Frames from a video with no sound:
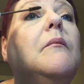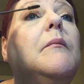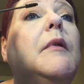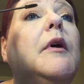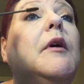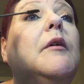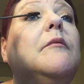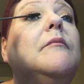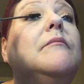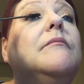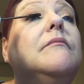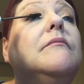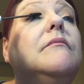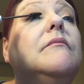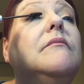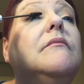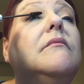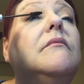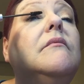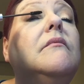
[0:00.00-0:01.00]
but
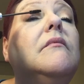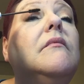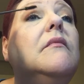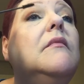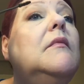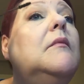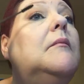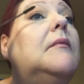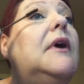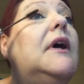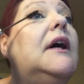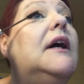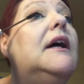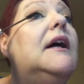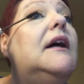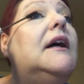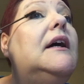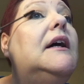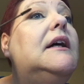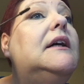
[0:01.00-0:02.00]

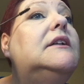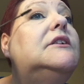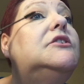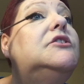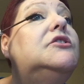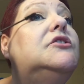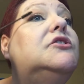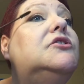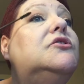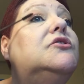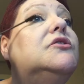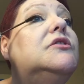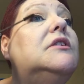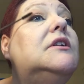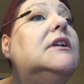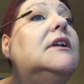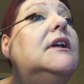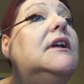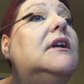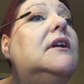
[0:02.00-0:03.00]
my eyes
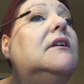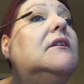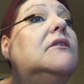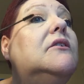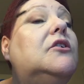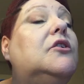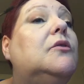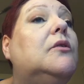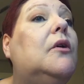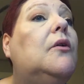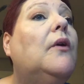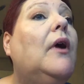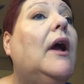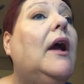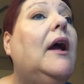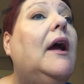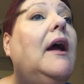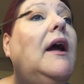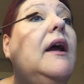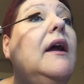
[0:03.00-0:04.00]
usually do
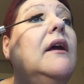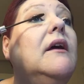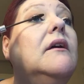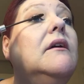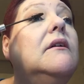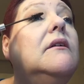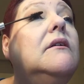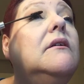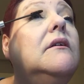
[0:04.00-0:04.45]
okay